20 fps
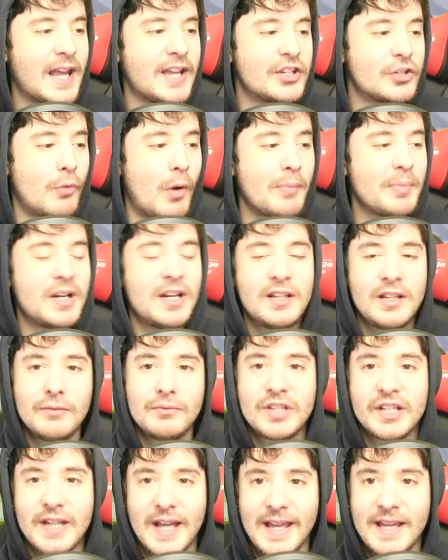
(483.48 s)
Okay, so what I'm going to
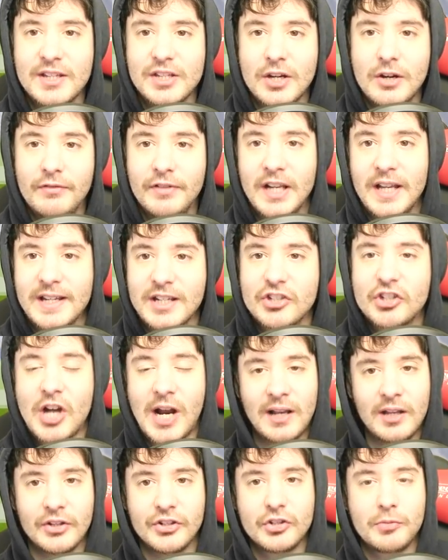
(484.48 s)
do today is another, like,
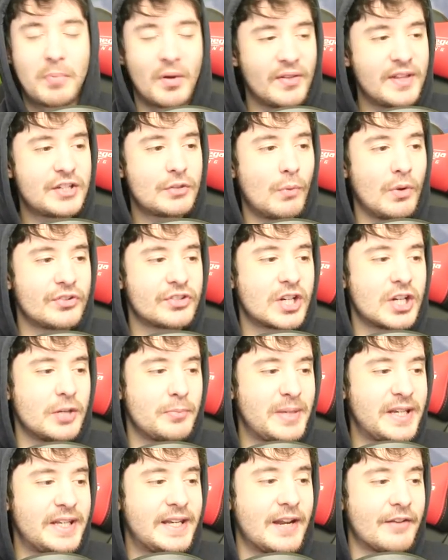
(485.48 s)
challenge, but this one's
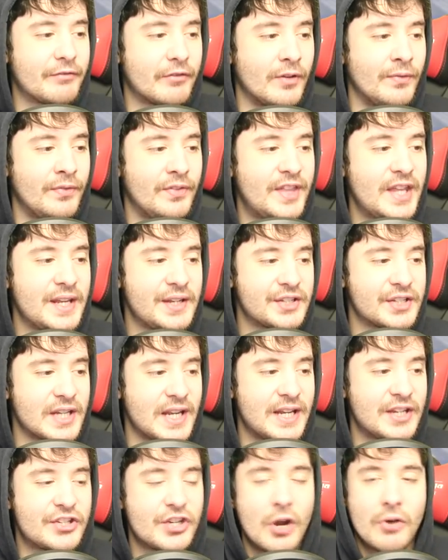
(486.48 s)
going to be different.
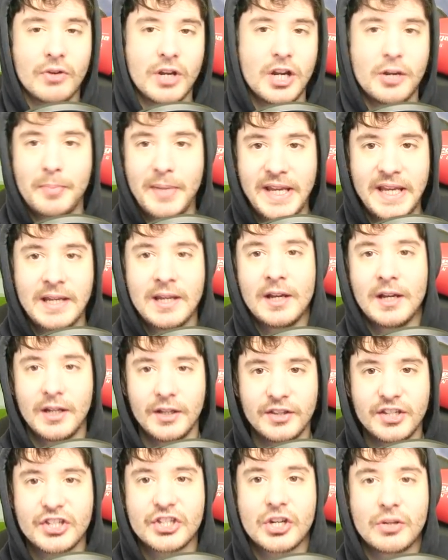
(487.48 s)
This is not going to be...
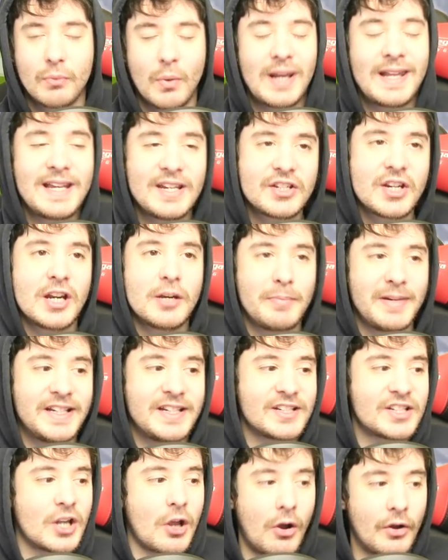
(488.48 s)
Well, it is going to be
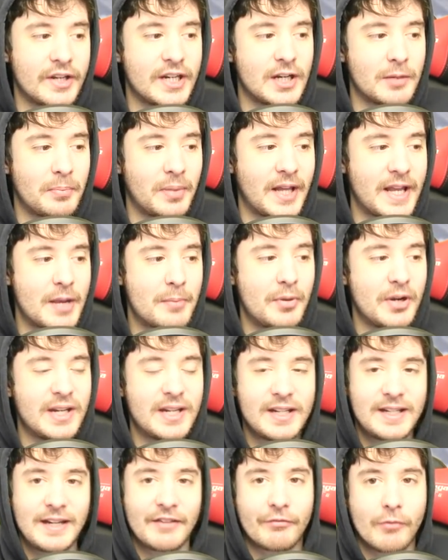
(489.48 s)
discarding a player, but
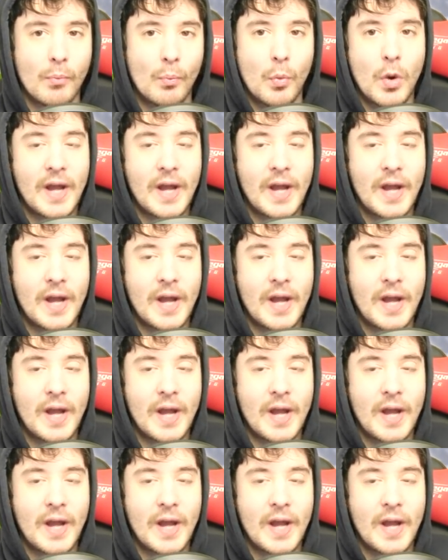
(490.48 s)
in a different